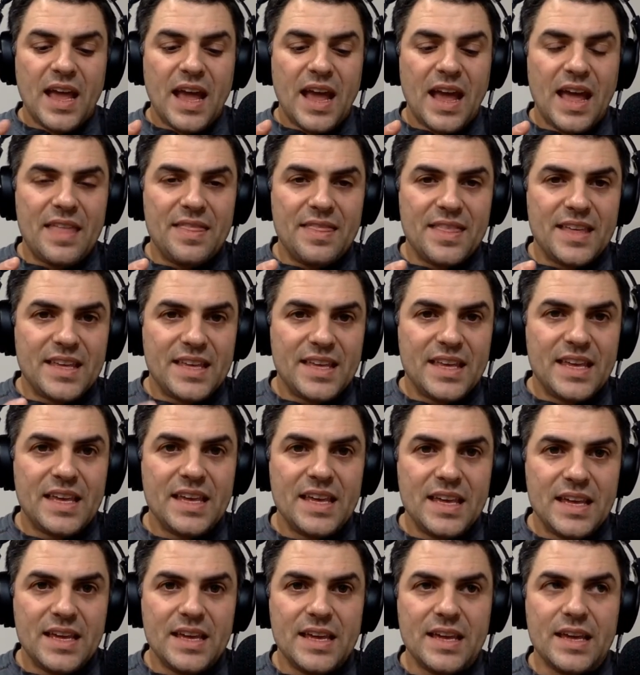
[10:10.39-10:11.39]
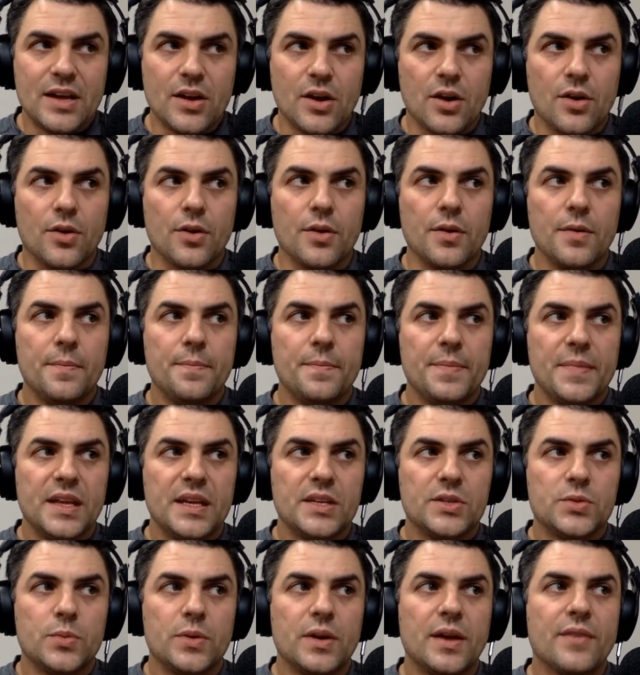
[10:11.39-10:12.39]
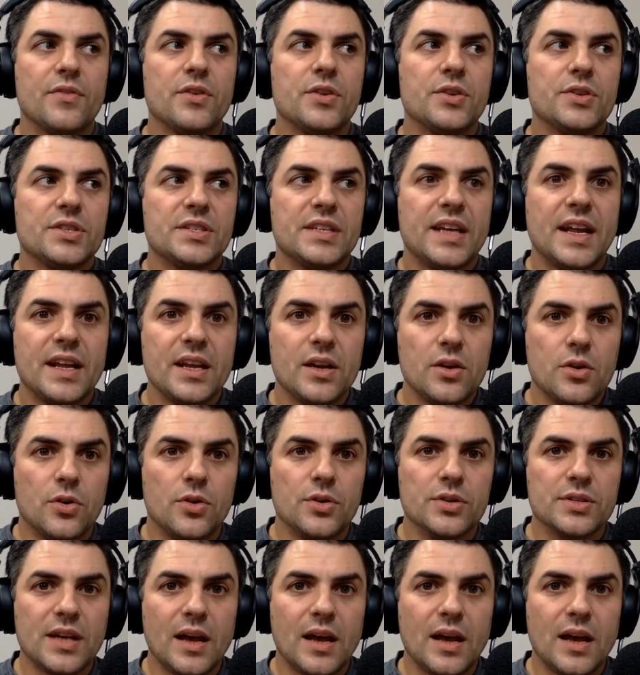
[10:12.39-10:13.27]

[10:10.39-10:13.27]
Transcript: And the key here is whenever you're setting goals,